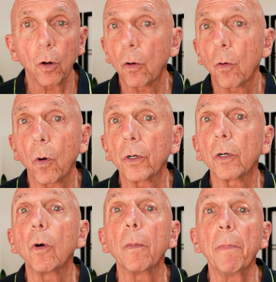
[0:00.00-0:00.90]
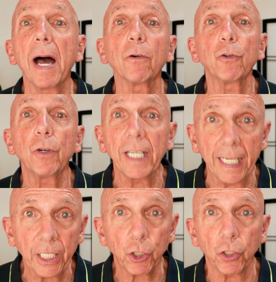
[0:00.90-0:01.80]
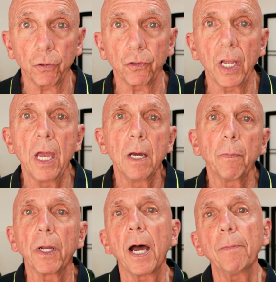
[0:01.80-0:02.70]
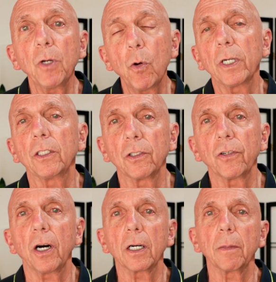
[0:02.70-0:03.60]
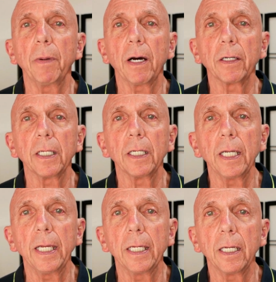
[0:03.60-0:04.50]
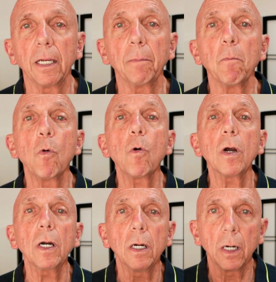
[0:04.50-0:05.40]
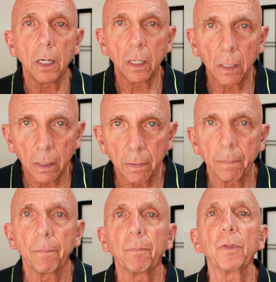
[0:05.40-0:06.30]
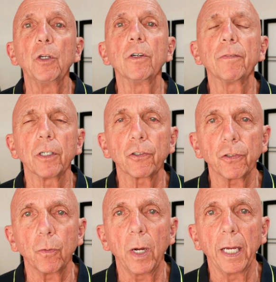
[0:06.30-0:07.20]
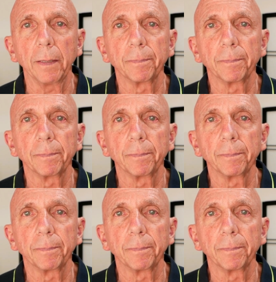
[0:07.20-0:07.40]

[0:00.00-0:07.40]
quote unquote boundary issues, but I'm going to talk about it in a more universal way